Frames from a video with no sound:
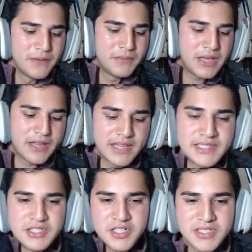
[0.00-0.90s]
But yeah,
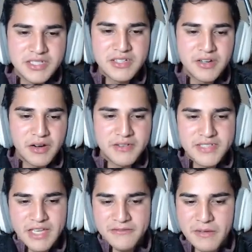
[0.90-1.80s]
that's just,
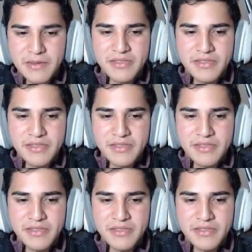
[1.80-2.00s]
stuff I've been